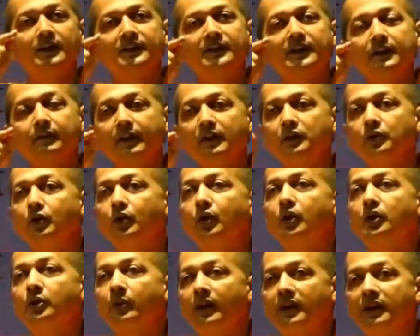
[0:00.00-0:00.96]
See, when you
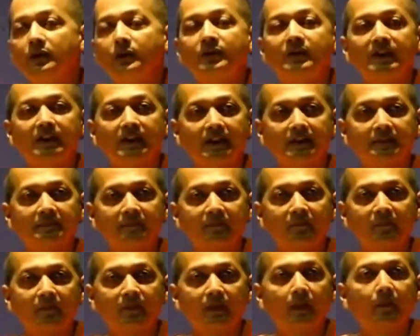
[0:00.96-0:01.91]
go to a new city,
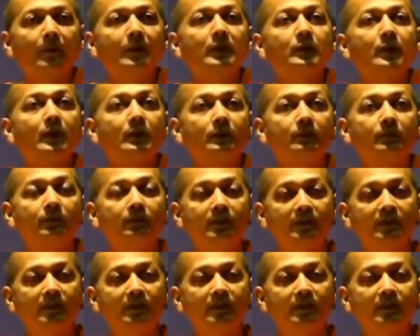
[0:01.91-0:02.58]
when you are